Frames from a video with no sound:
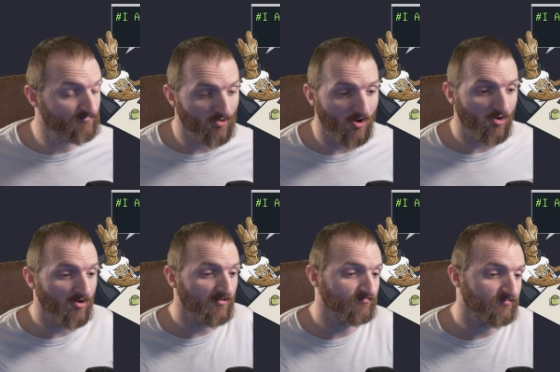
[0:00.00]

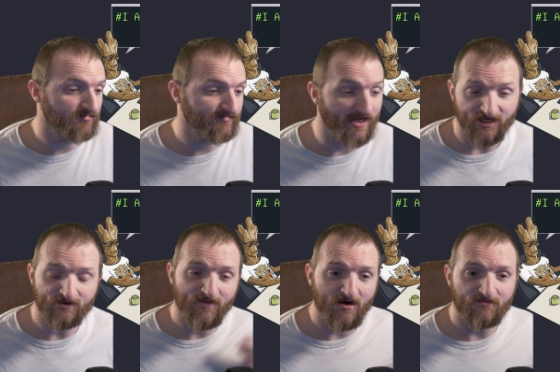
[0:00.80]
are thinking
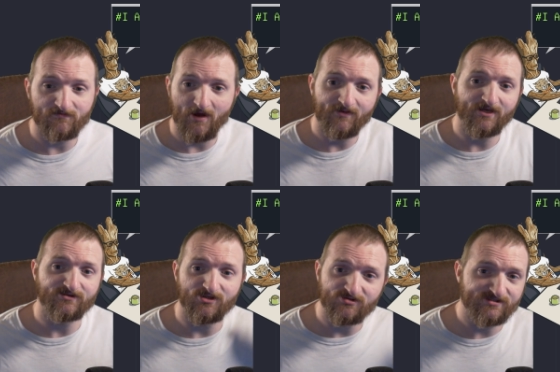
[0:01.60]
about maybe
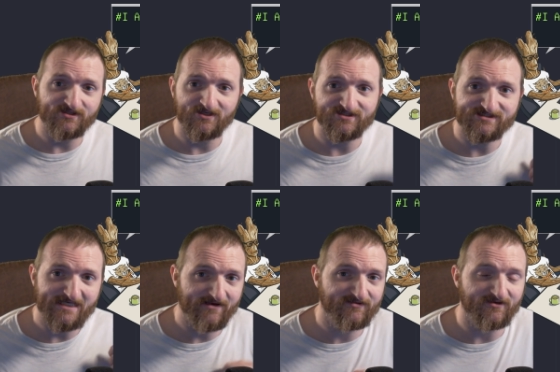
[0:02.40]
using this
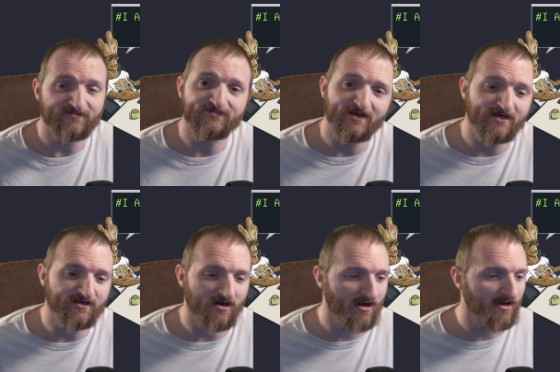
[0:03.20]
save
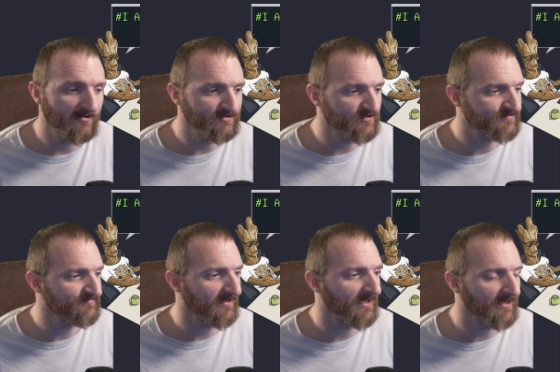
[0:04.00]
config uh, use
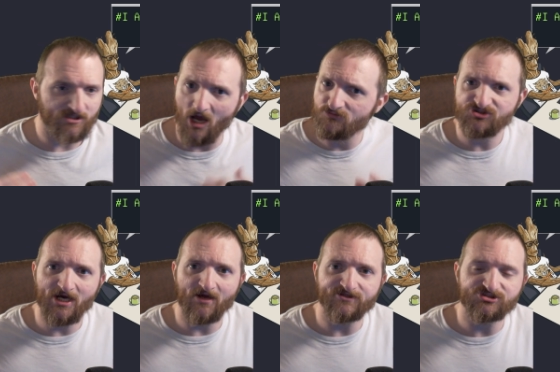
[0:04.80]
flag. Come
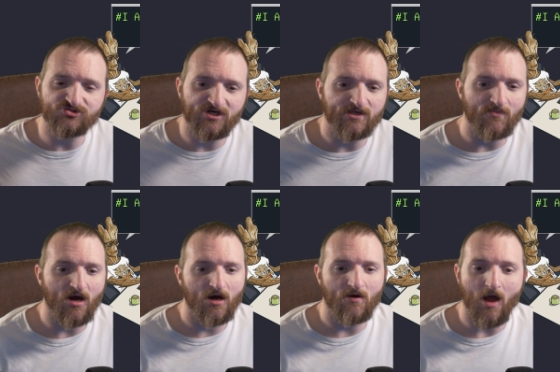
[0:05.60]
check out the stream.
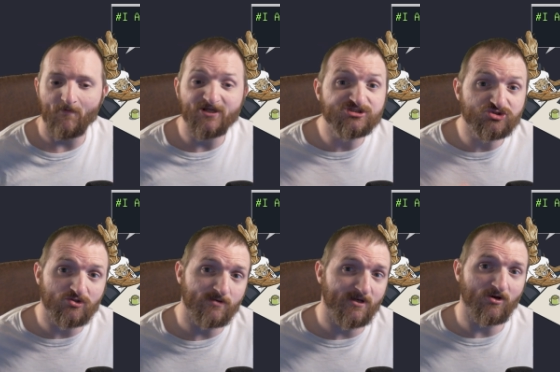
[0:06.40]
Uh, I've been
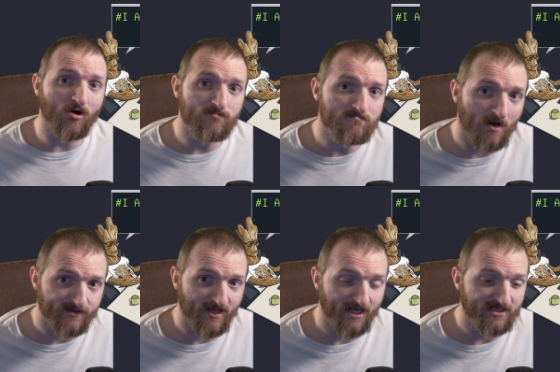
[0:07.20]
streaming on
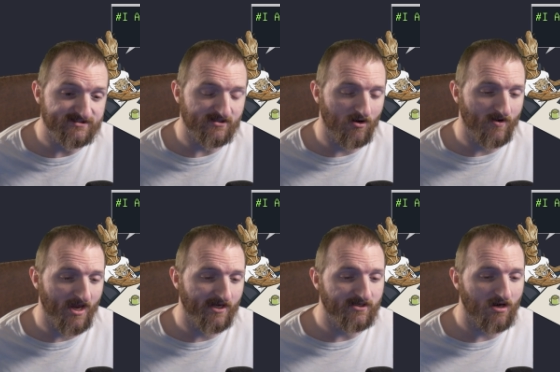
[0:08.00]
Mondays,
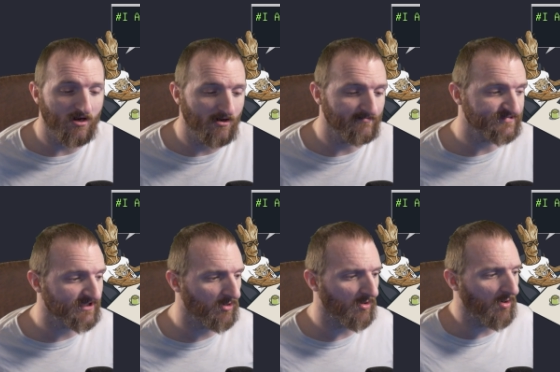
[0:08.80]
okay? Um,
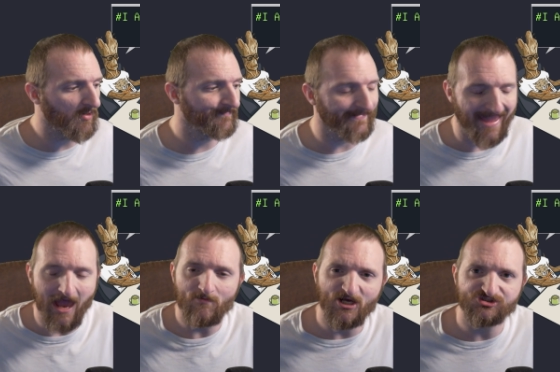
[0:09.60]
so
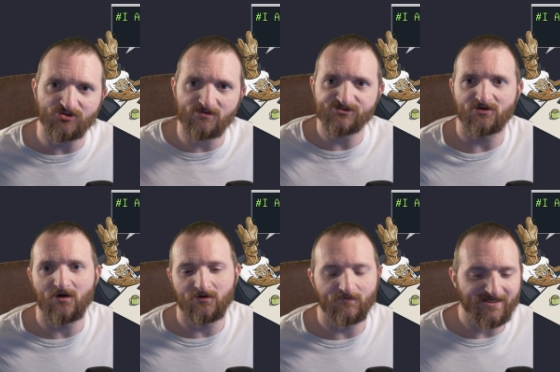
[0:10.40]
how my streams are
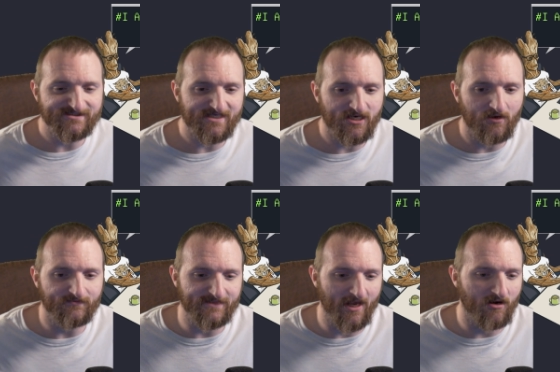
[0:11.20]
going to be set up
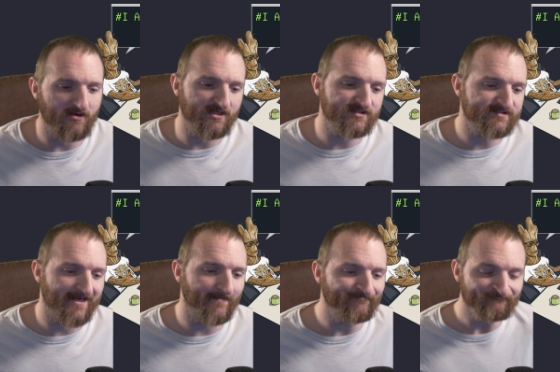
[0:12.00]
now is
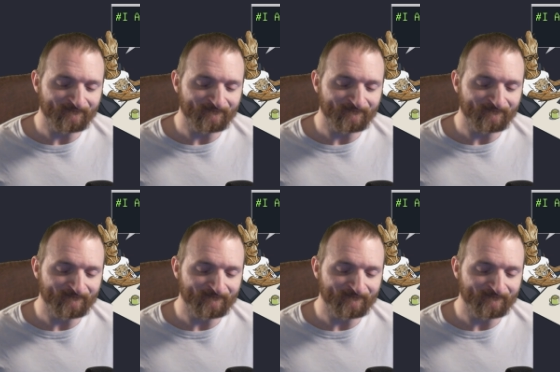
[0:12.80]
that